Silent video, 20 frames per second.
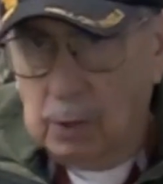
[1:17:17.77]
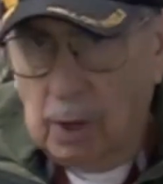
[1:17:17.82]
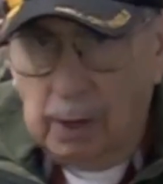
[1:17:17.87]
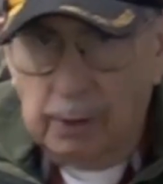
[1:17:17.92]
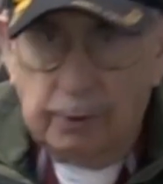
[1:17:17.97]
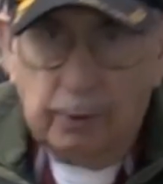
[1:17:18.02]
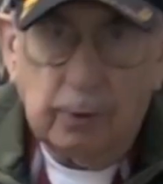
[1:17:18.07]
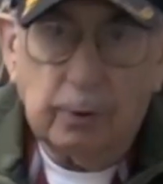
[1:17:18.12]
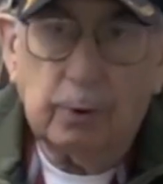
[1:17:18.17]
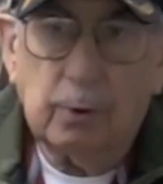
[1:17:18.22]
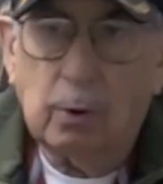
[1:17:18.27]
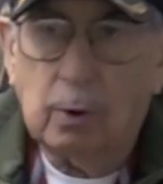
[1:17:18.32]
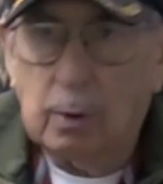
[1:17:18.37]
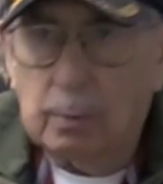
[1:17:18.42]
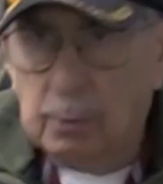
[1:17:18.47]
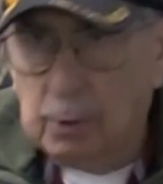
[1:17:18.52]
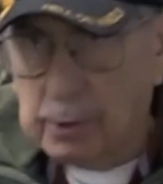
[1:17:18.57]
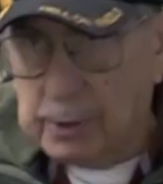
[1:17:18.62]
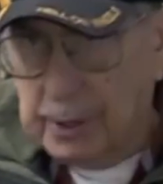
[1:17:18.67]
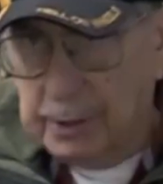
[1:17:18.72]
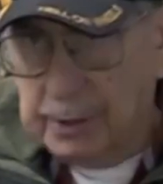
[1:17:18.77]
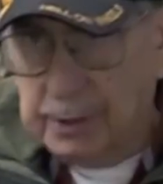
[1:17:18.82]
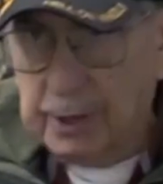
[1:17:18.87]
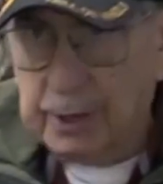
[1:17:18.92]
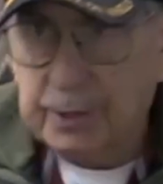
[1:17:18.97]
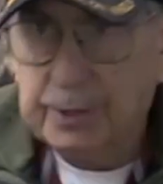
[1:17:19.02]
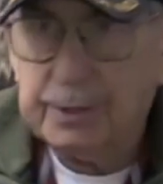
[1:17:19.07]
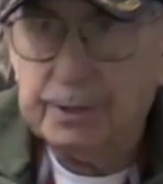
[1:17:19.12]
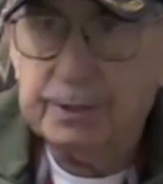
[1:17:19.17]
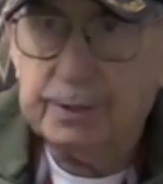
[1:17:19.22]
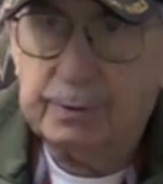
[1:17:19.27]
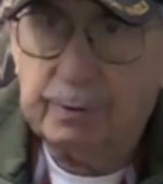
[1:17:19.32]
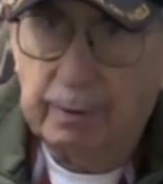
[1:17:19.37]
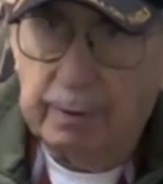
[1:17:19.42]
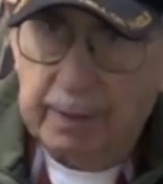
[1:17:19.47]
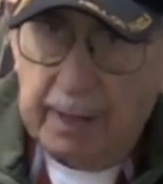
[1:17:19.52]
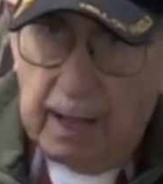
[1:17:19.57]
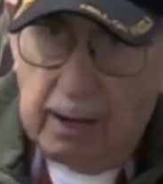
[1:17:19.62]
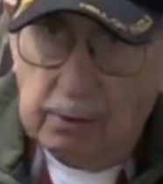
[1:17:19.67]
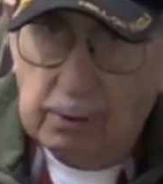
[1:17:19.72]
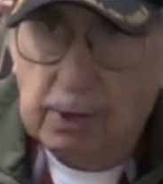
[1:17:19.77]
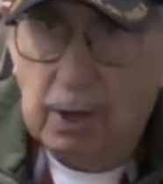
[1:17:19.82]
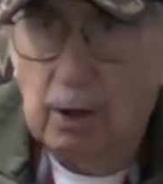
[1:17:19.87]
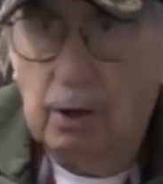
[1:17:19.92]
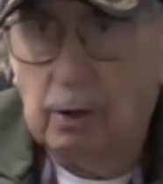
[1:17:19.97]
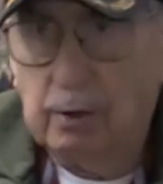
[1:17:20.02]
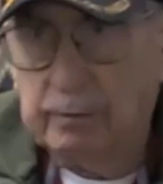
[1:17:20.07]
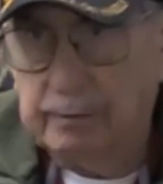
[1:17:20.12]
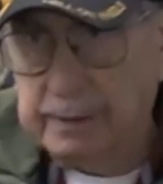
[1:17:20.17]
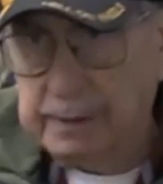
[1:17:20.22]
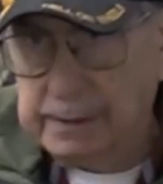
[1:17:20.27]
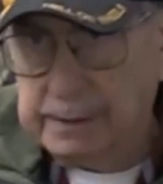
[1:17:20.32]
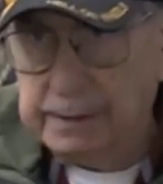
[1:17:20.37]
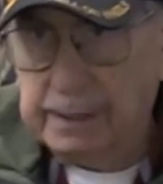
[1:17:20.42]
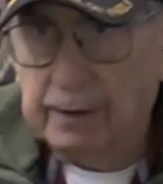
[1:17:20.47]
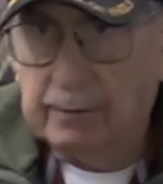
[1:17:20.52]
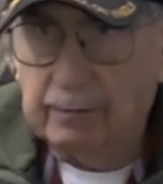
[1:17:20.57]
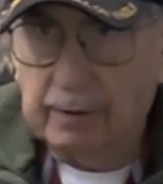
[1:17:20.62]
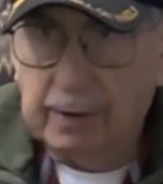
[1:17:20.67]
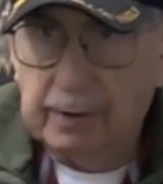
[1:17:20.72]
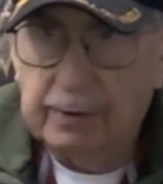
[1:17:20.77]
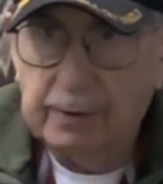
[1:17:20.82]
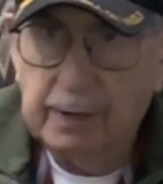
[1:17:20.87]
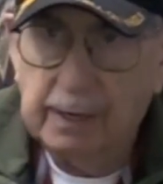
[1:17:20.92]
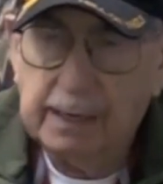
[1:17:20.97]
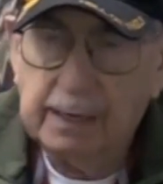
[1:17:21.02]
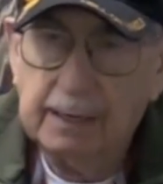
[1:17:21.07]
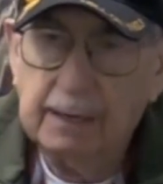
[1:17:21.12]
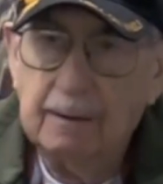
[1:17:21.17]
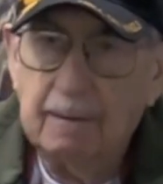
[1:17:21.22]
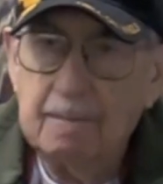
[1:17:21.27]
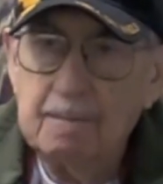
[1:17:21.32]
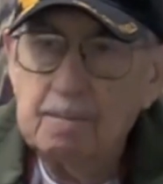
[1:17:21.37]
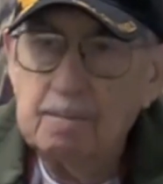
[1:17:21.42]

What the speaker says: under normal conditions, without COVID and everything,